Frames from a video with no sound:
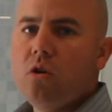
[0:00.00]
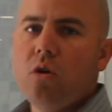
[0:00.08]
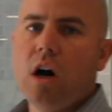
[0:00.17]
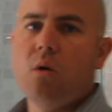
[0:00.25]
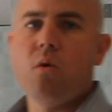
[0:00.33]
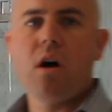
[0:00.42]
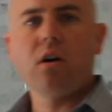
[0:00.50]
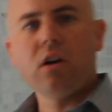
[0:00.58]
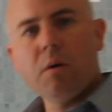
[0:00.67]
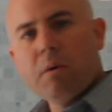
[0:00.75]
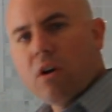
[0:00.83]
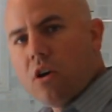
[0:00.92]
water
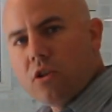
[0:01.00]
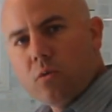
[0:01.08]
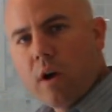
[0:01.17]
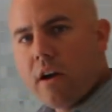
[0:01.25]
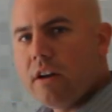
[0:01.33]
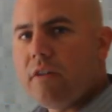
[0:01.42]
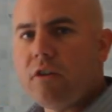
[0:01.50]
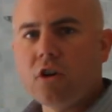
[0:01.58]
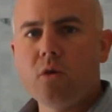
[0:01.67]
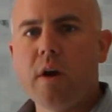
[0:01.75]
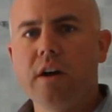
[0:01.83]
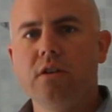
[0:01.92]
coming all throughout in different
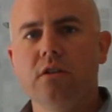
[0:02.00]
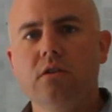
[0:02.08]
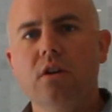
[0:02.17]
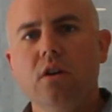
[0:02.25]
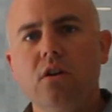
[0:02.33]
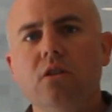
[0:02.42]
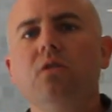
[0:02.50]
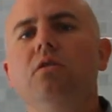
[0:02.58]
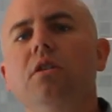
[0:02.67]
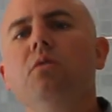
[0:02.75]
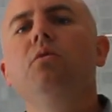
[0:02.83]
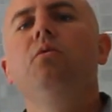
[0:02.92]
directions. So
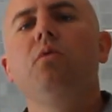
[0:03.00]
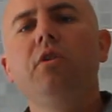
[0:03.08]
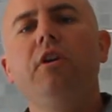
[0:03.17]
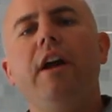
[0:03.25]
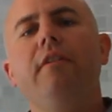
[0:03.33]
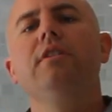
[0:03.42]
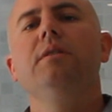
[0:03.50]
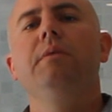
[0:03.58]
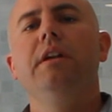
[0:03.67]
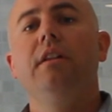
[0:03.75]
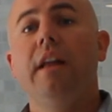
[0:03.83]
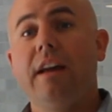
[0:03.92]
giving
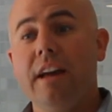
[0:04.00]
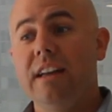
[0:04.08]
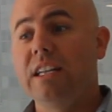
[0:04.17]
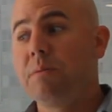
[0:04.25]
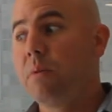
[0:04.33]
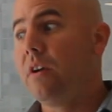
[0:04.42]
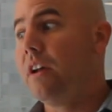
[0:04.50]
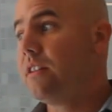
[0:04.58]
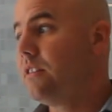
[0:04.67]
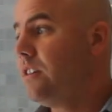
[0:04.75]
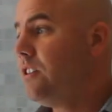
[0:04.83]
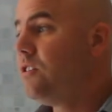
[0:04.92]
somebody like an
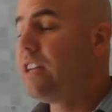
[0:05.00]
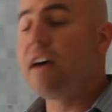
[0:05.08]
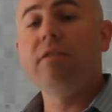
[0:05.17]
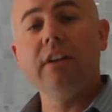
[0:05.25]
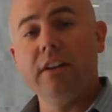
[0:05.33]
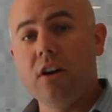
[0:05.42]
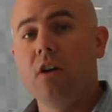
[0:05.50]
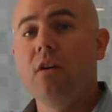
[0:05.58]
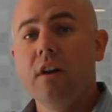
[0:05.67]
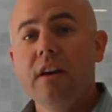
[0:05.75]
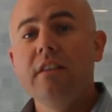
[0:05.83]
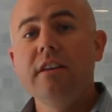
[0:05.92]
experience, you definitely know
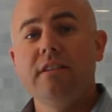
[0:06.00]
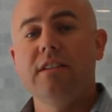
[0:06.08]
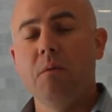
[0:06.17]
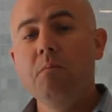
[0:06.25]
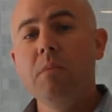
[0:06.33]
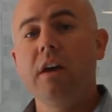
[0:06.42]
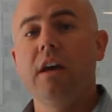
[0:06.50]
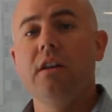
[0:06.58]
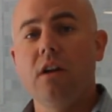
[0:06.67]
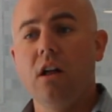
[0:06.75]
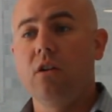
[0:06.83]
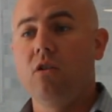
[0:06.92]
this is a $1 million
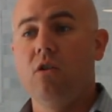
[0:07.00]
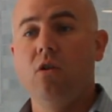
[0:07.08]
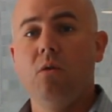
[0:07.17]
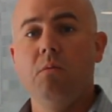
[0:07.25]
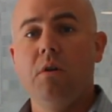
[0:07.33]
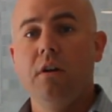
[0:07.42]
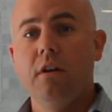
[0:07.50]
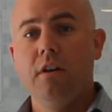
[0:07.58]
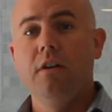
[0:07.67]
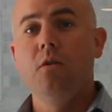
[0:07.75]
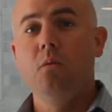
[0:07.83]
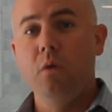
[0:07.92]
home
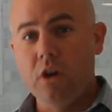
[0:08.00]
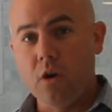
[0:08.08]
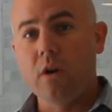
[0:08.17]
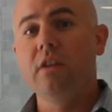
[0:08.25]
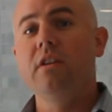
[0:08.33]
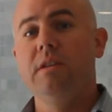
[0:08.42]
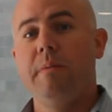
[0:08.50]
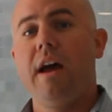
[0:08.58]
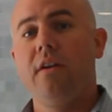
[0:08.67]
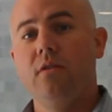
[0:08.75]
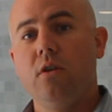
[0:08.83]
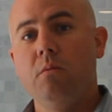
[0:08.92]
when you're in this
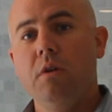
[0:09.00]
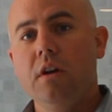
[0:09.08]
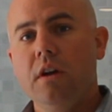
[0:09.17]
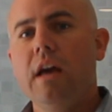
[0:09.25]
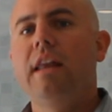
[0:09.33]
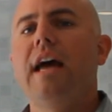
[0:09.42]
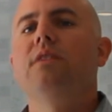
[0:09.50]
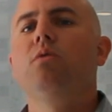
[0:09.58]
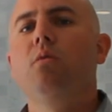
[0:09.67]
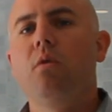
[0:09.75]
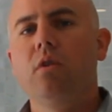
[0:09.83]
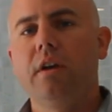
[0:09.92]
bathroom. And that's
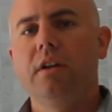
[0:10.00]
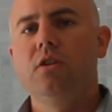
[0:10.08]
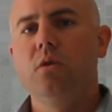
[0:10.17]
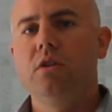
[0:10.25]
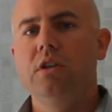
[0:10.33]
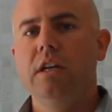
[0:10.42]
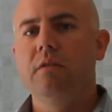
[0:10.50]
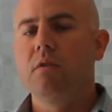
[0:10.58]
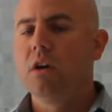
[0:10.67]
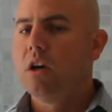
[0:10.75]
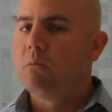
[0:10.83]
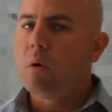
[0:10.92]
what we're looking to achieve.
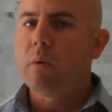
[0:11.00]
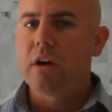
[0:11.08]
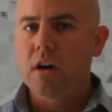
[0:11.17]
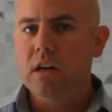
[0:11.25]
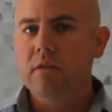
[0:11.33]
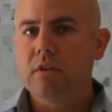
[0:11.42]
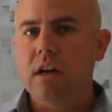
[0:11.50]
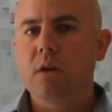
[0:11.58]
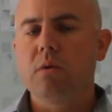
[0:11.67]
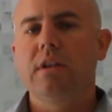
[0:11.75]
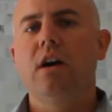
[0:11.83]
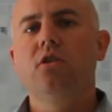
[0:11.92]
But we couldn't have done it
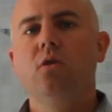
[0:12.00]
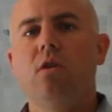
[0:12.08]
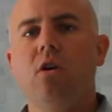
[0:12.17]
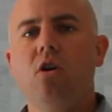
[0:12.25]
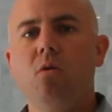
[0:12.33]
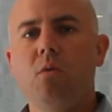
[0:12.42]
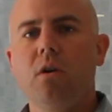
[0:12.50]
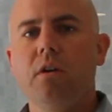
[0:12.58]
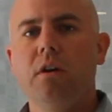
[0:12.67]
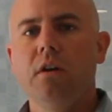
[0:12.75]
without doing our homework